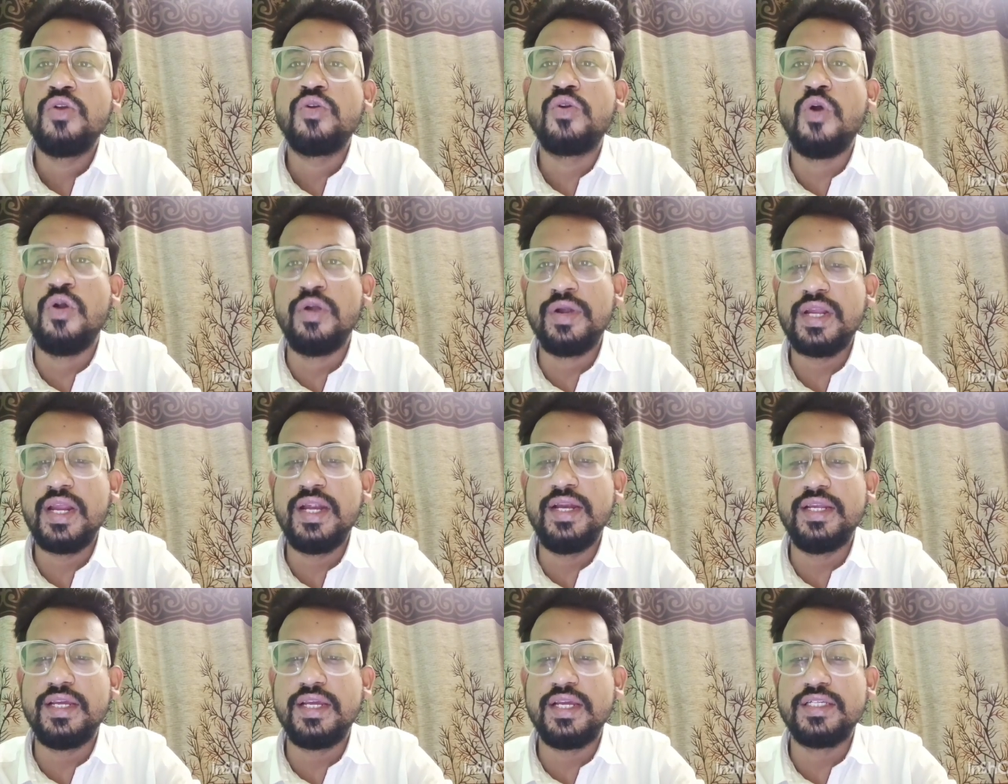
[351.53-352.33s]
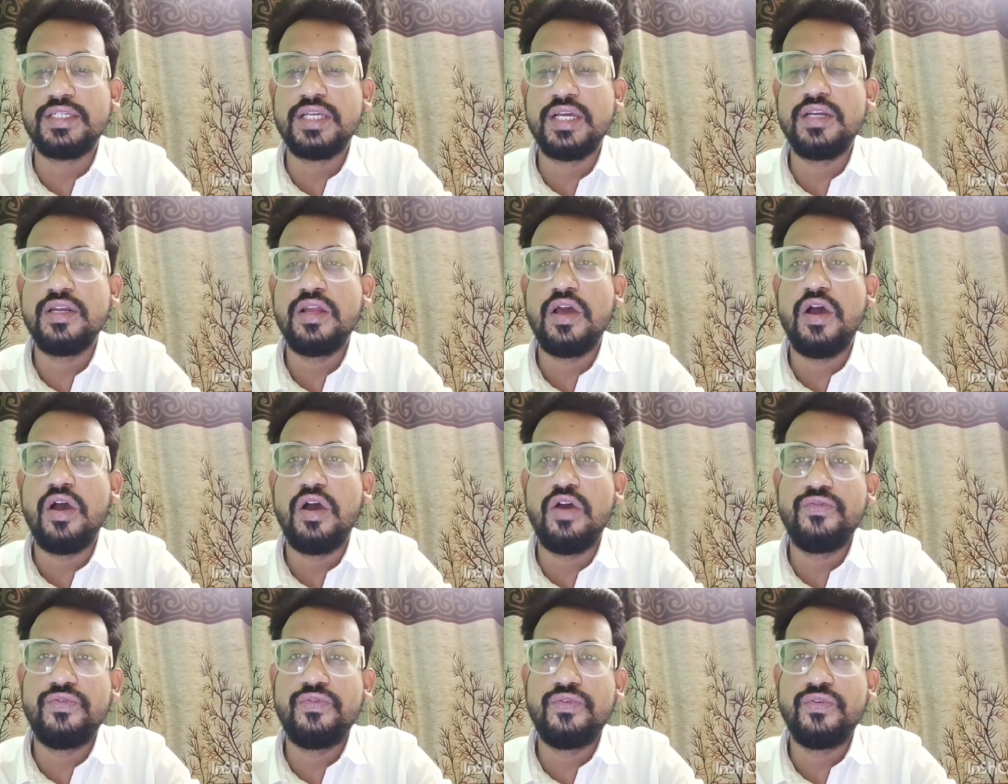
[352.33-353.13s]
Contraindication
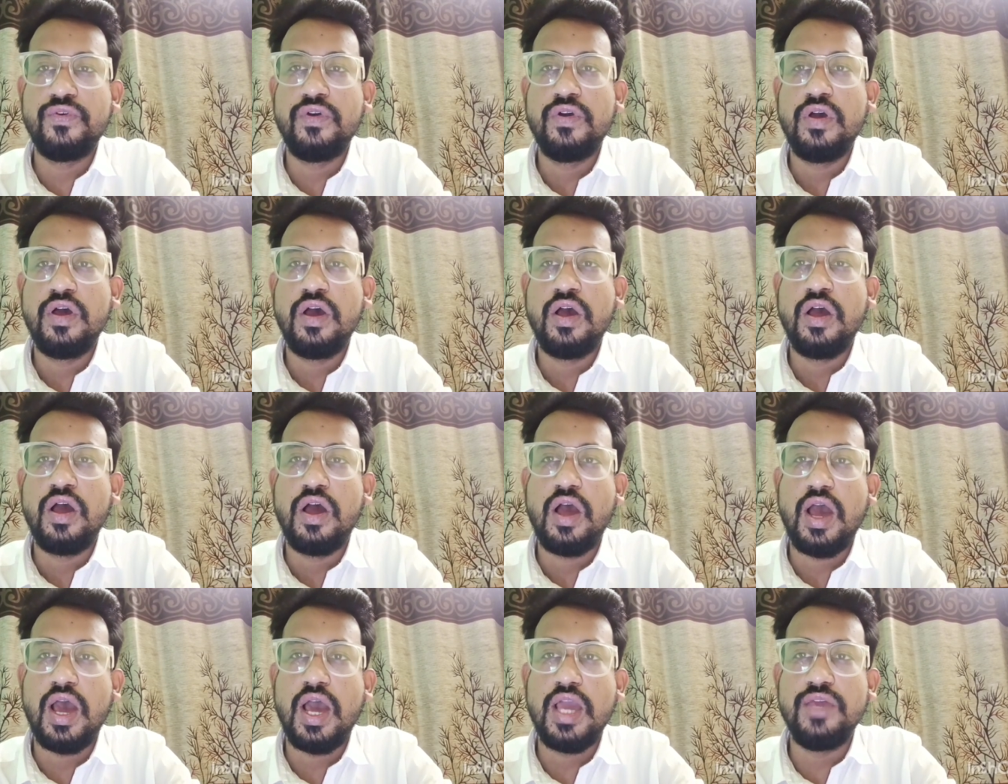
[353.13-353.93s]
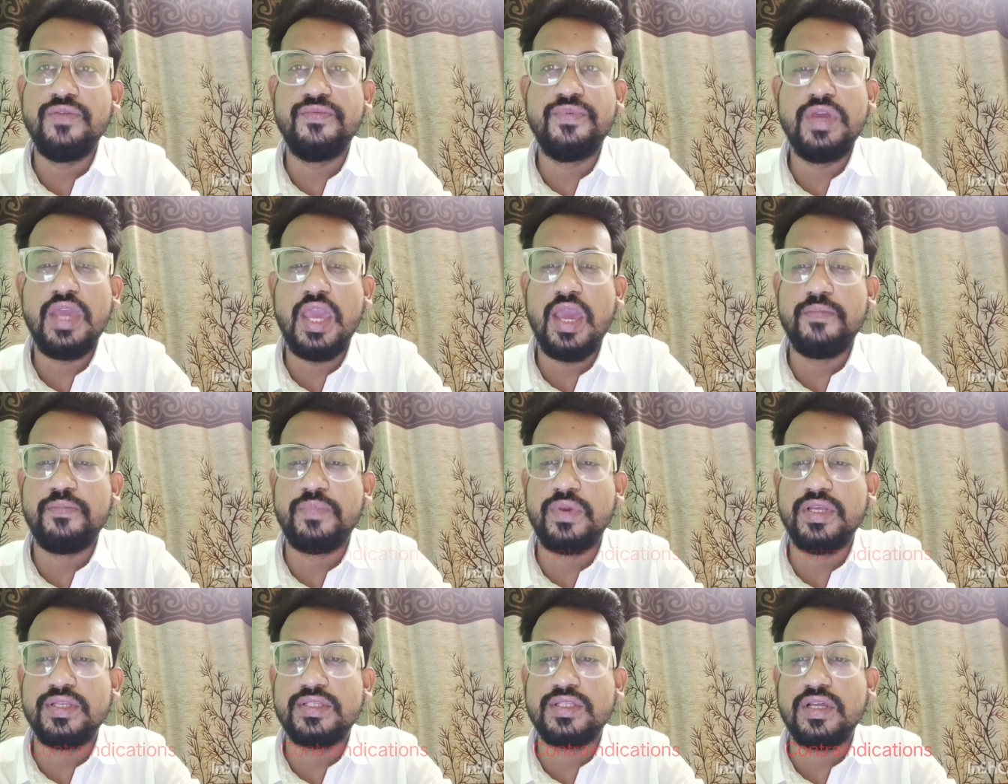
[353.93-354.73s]
of IV
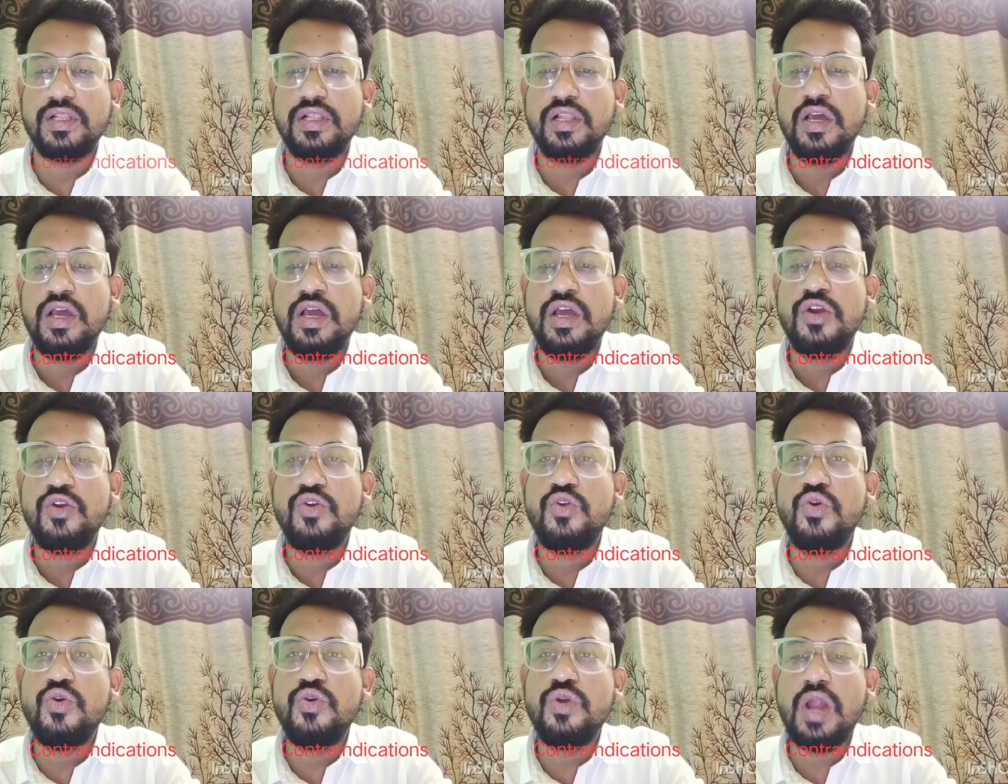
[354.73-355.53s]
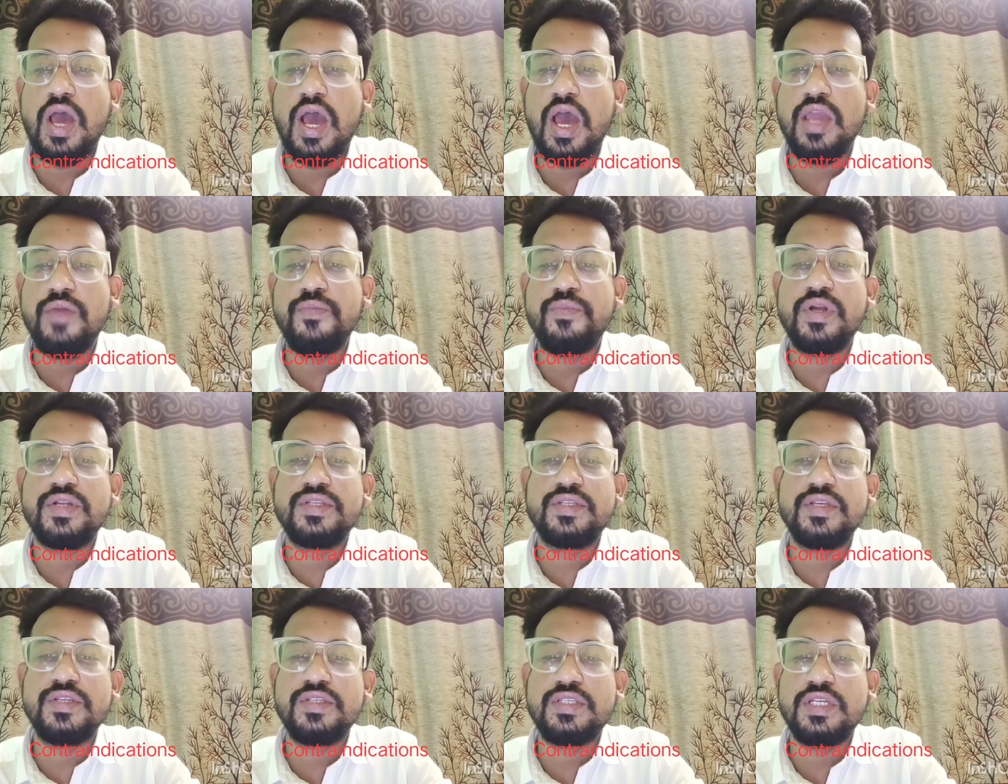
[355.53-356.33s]
Apresol. Known
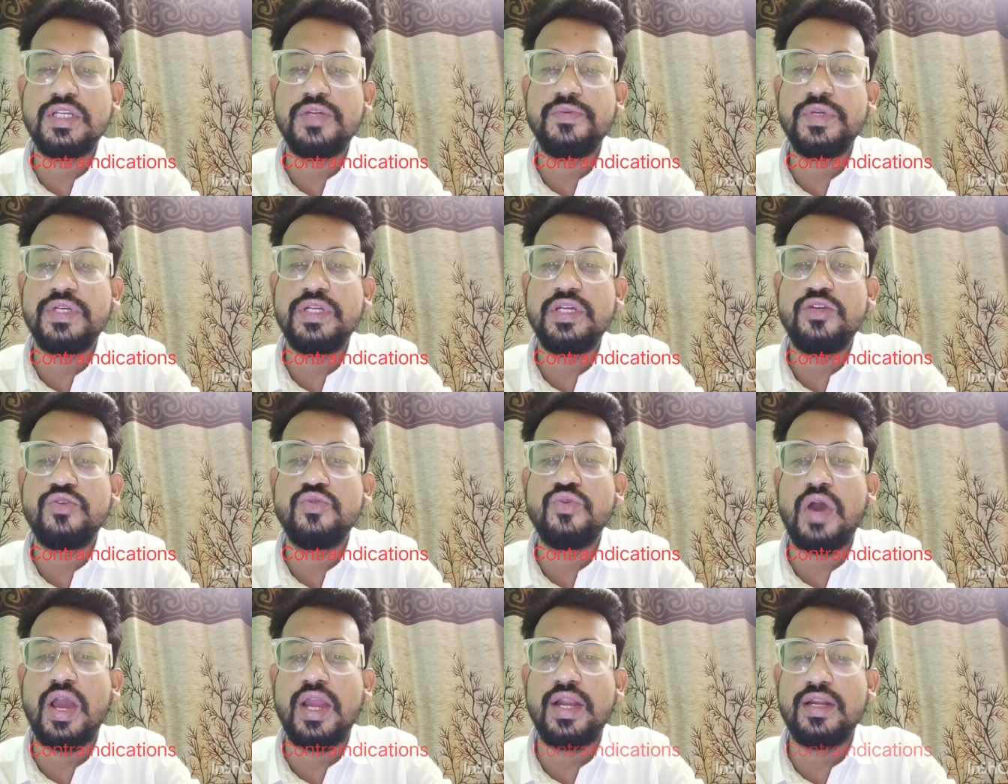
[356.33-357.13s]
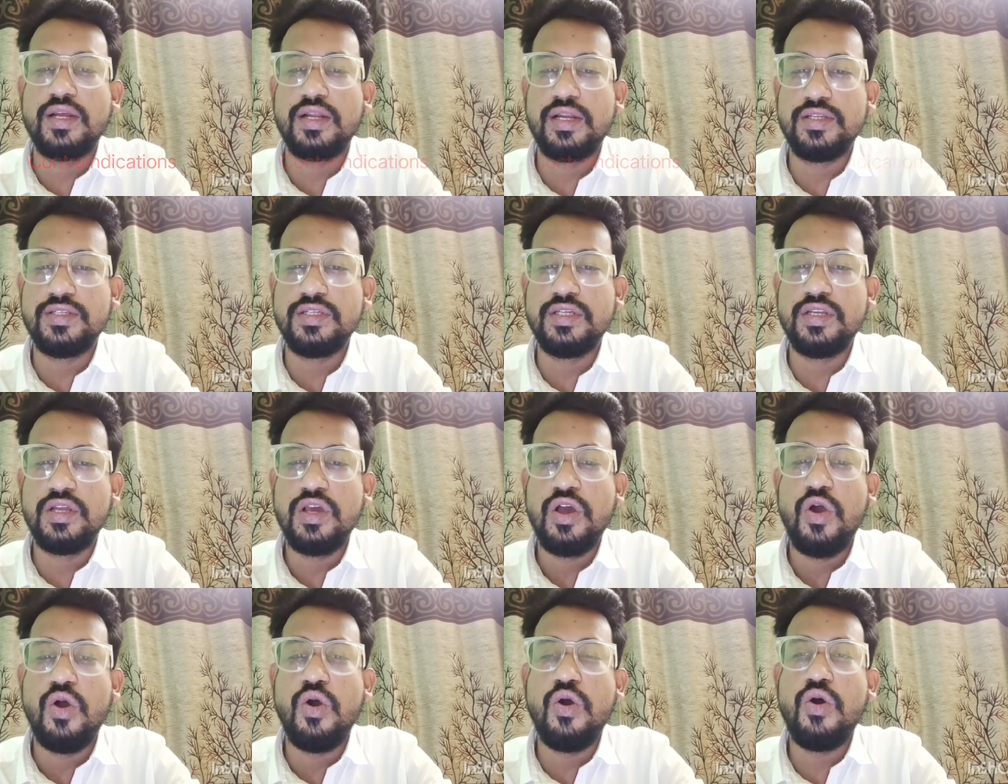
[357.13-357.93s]
hypersensitivity to hydralazine
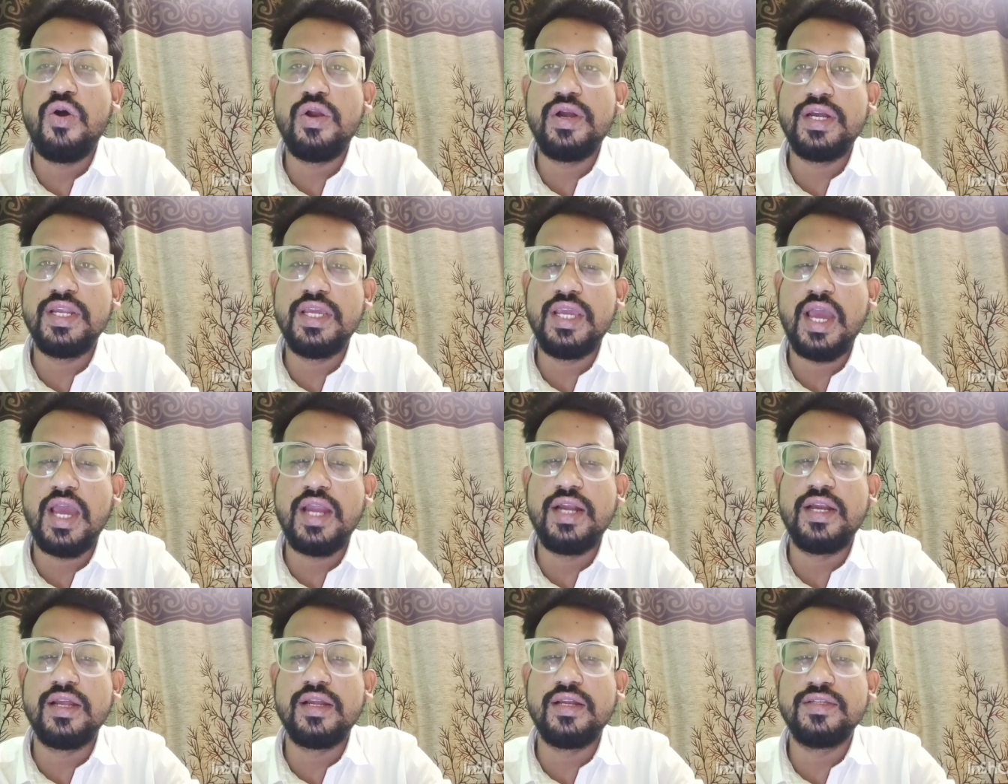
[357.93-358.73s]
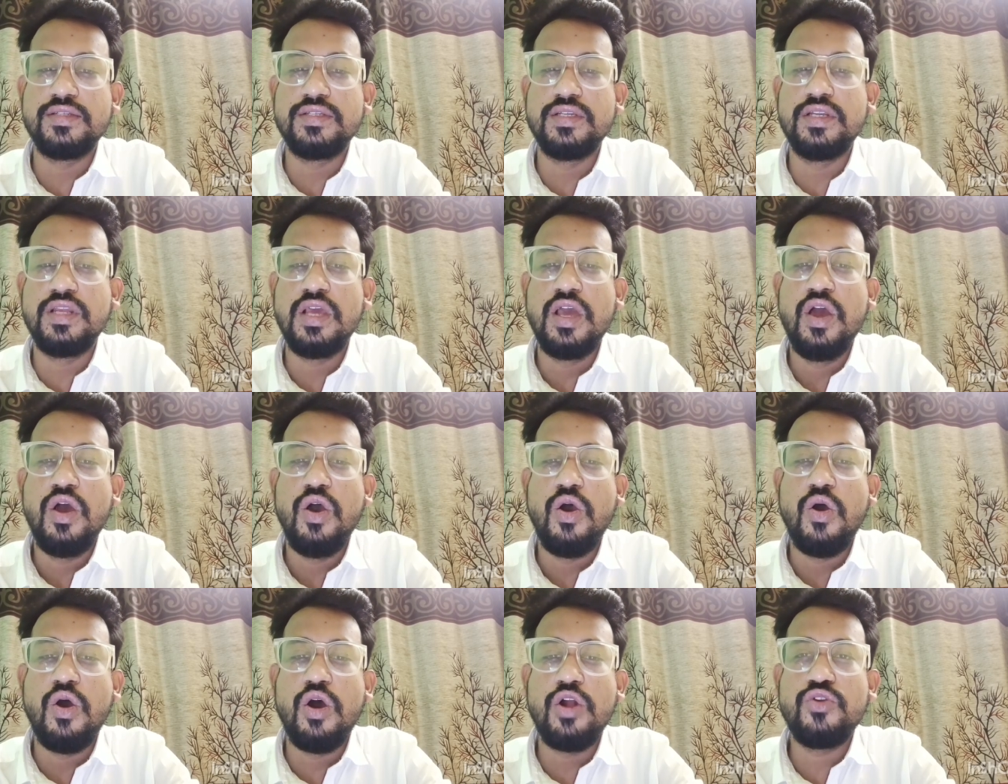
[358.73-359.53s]
or dehydralazine
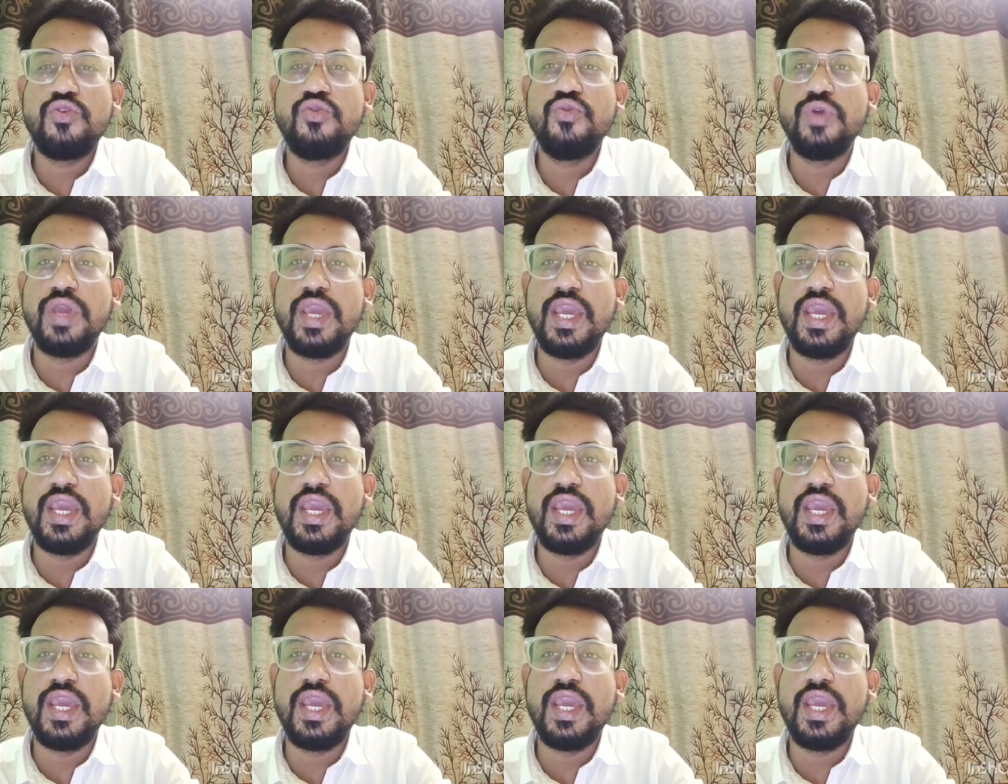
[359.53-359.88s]
or to